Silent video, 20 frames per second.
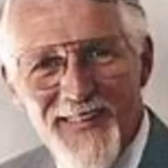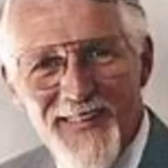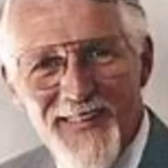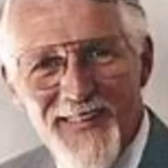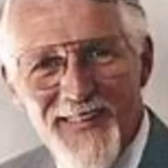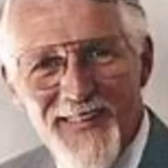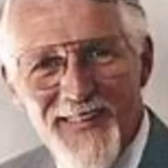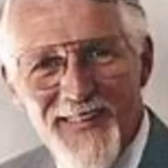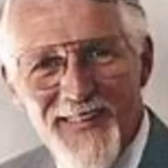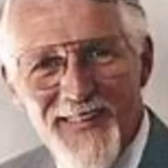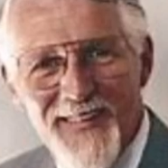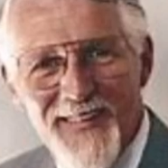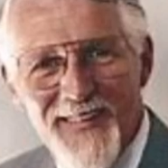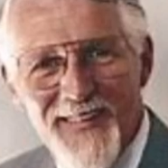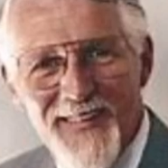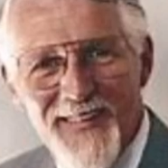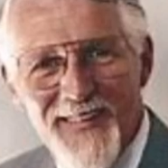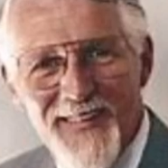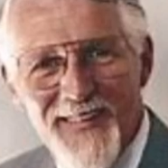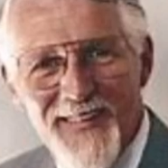
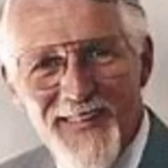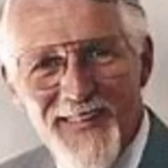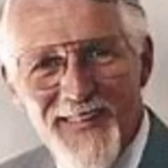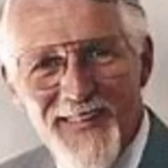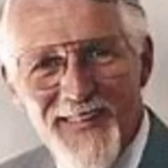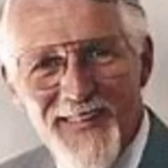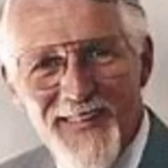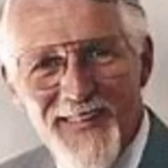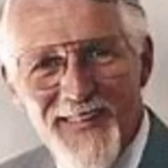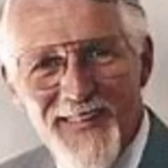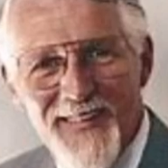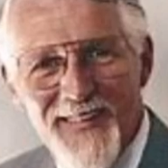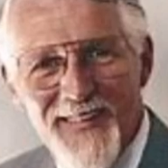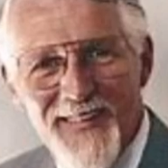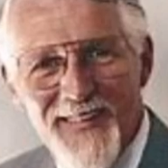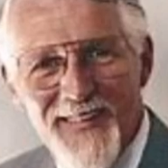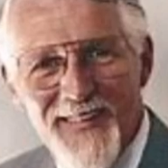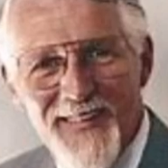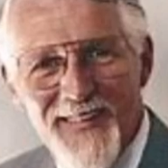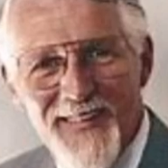
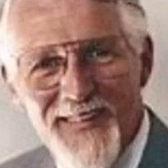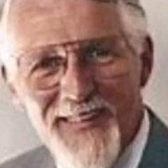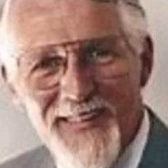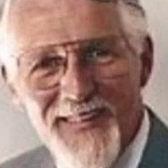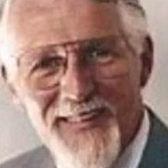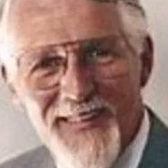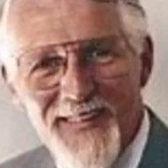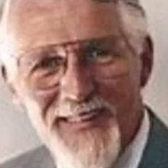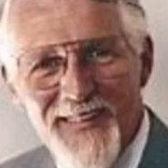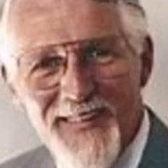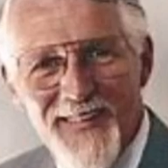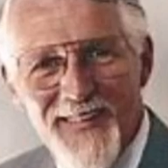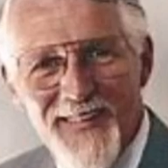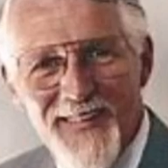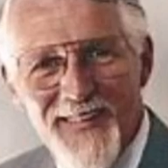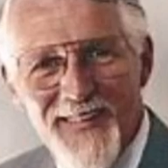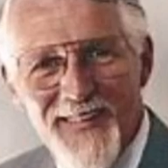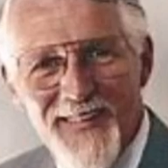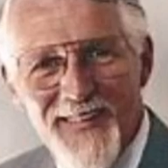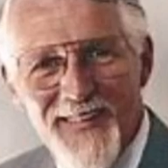
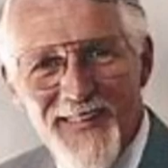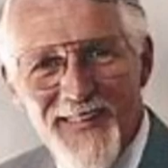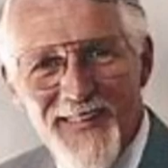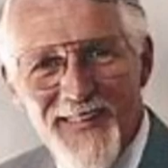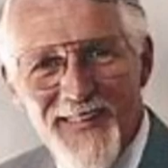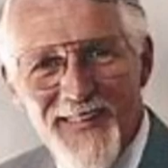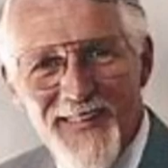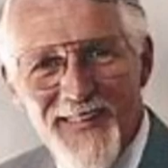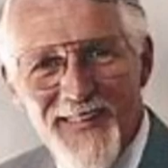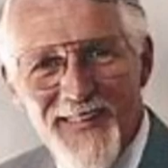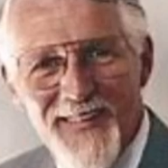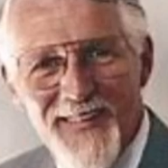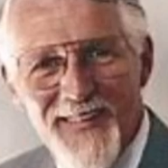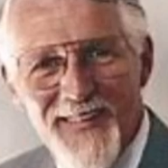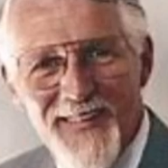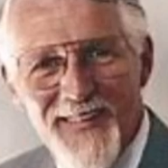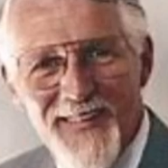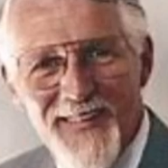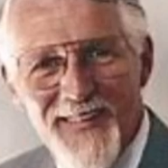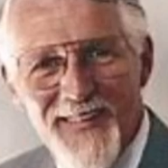
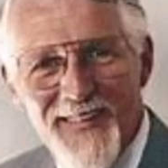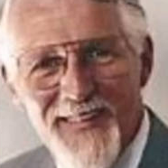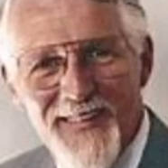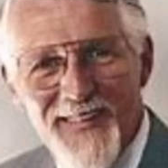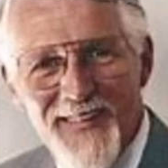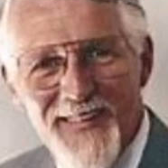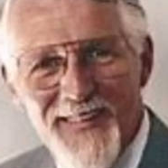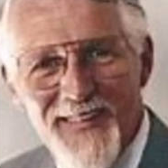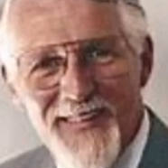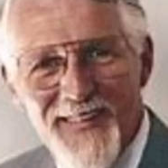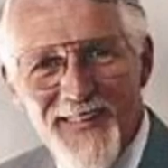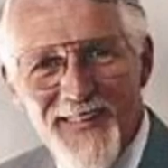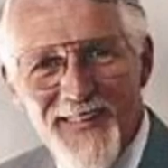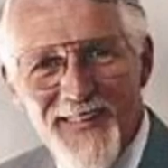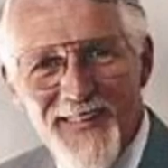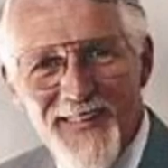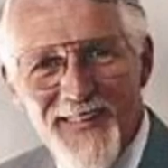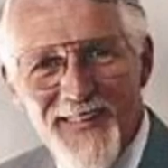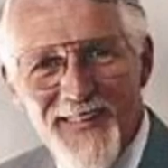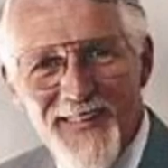
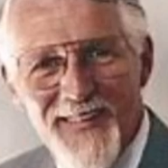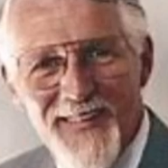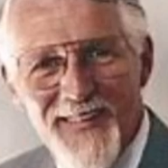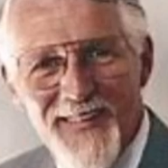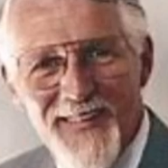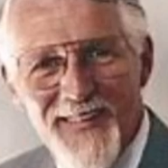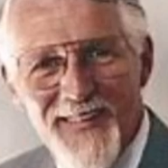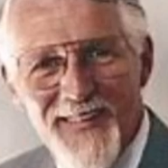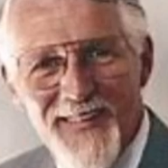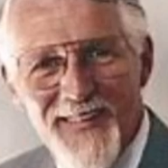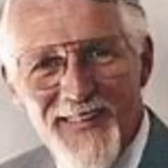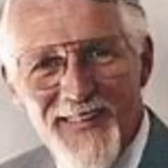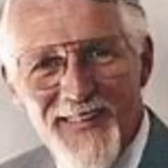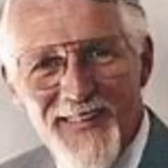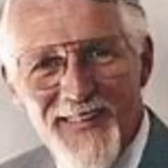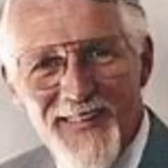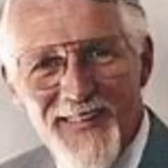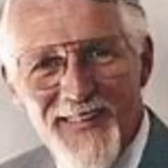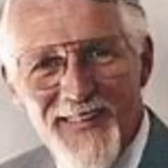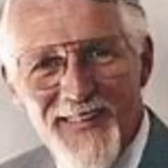
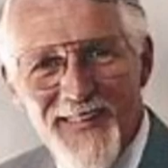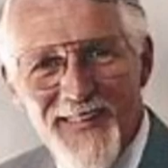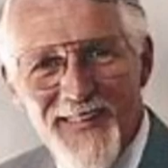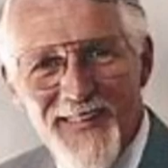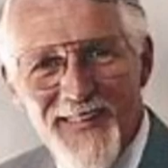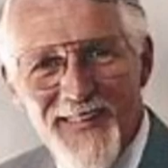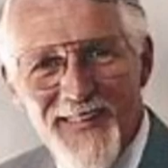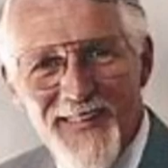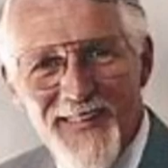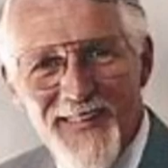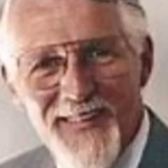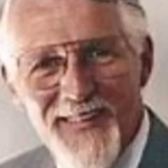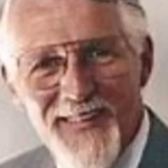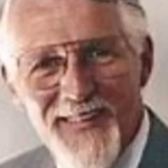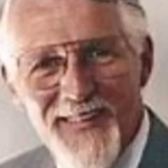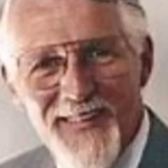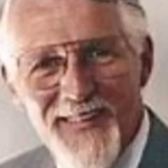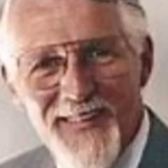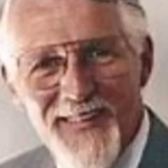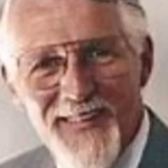
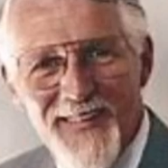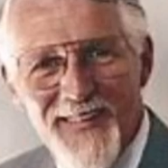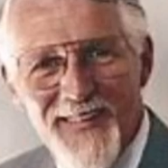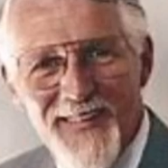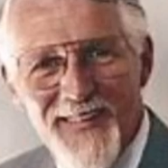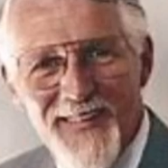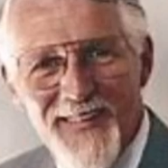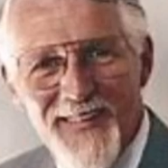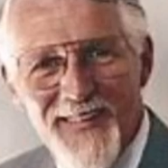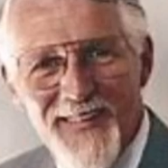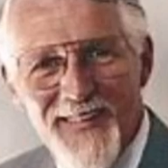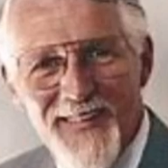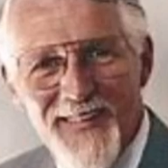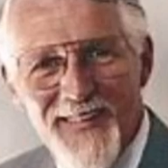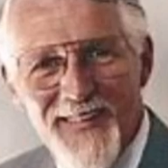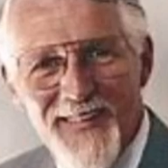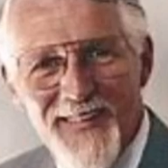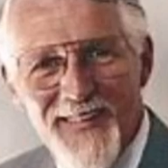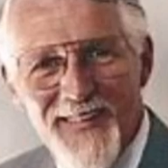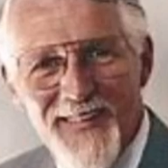The face doesn't move, so there is nothing to read.